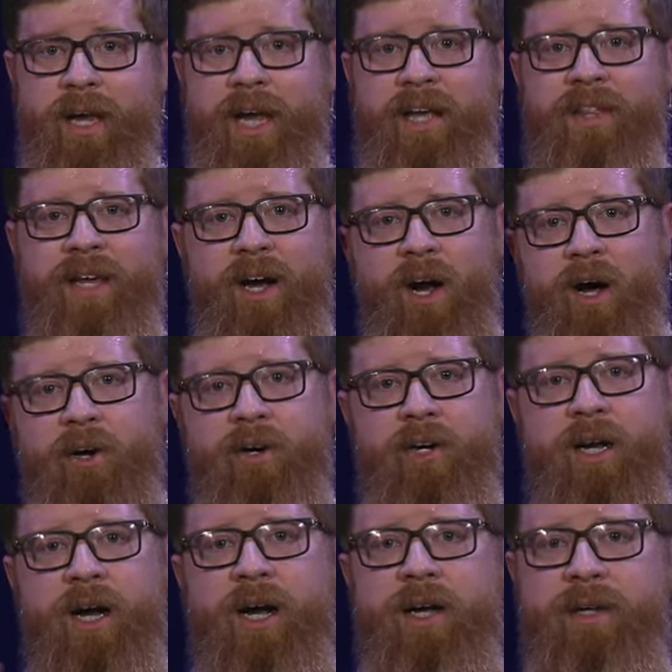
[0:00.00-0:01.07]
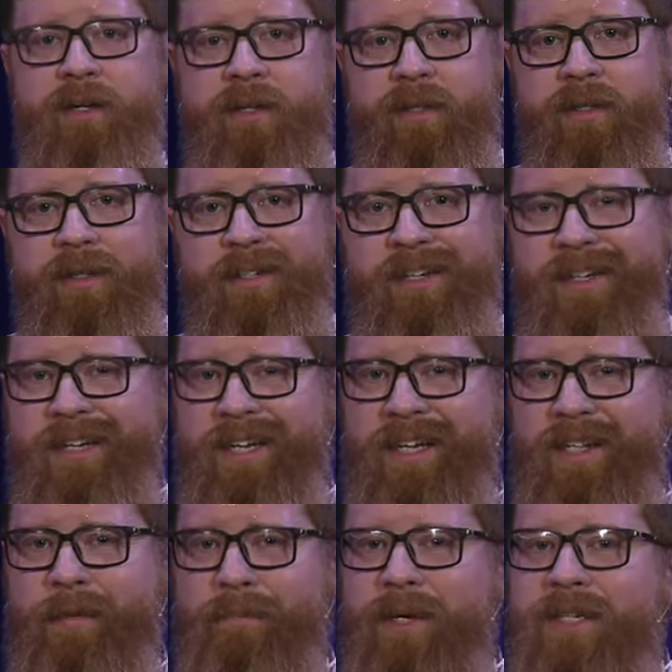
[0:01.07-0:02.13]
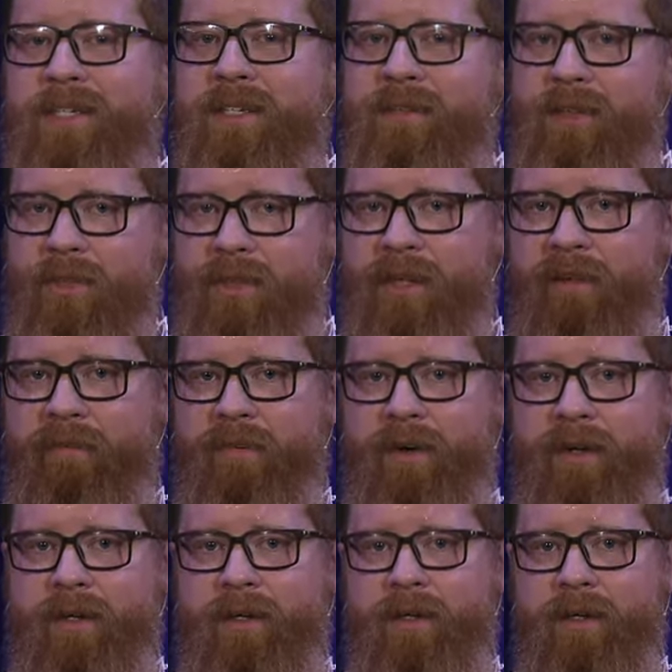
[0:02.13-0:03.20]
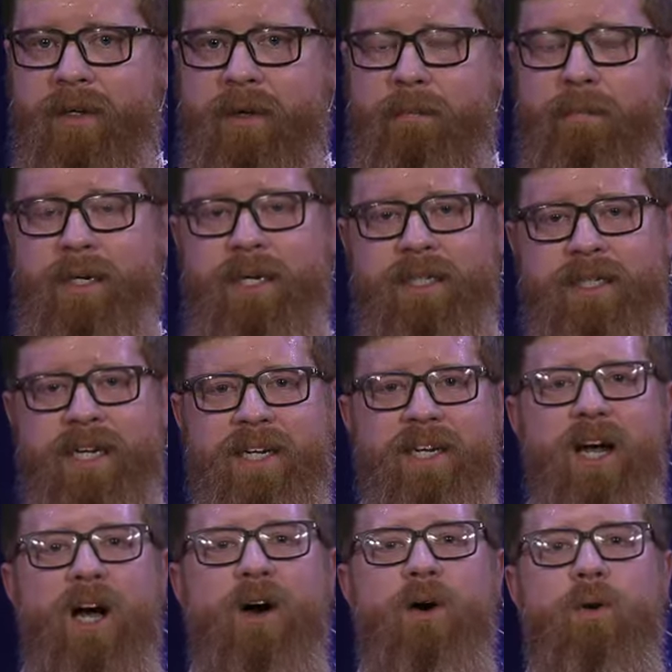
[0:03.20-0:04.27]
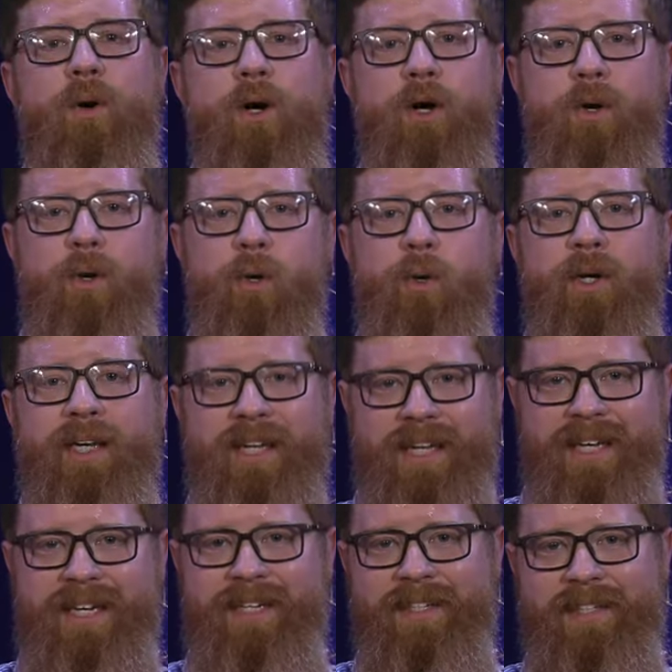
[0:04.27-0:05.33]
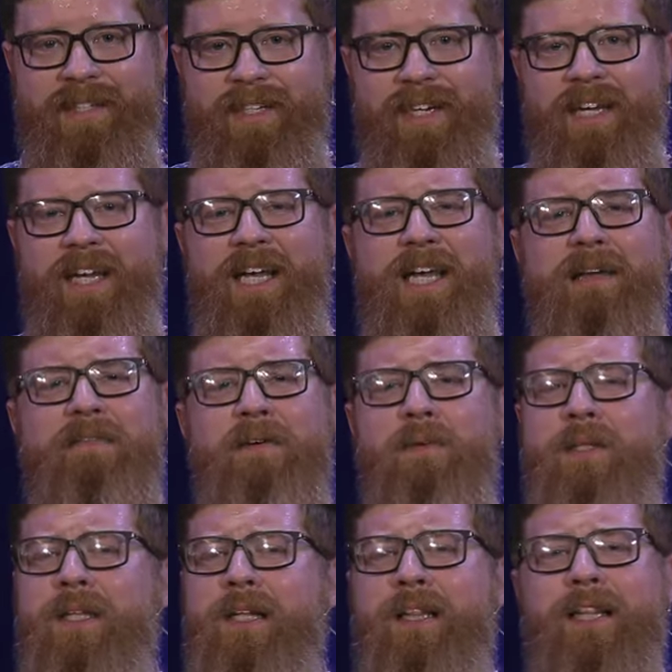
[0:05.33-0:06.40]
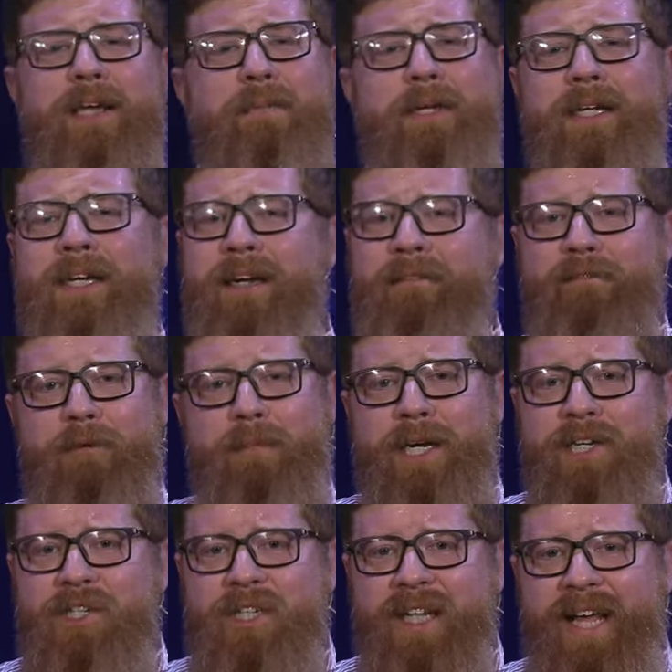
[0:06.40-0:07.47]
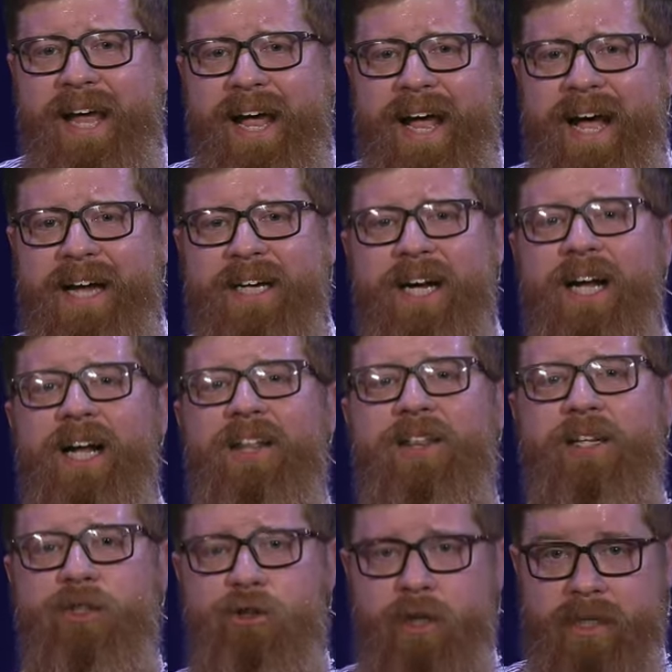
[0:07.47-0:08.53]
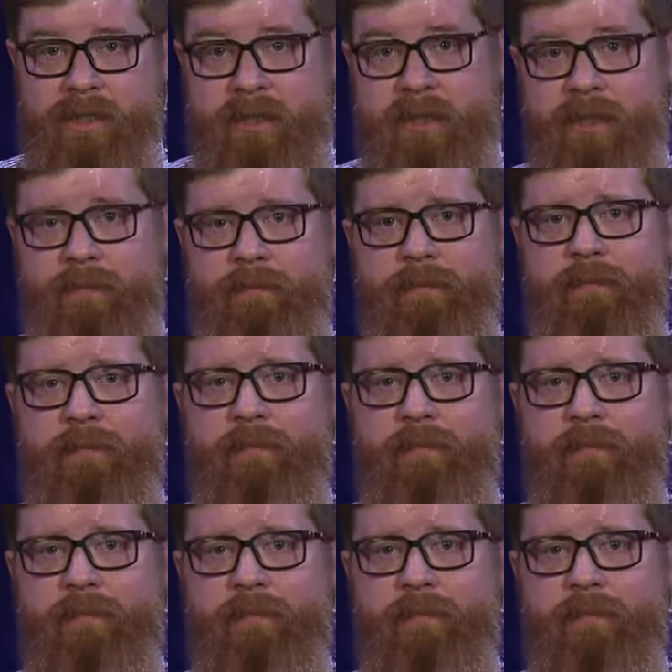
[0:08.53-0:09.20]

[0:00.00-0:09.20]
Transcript: And they honor God in the midst of their suffering because they know who He is. Even with the limited information they had, they trusted Him.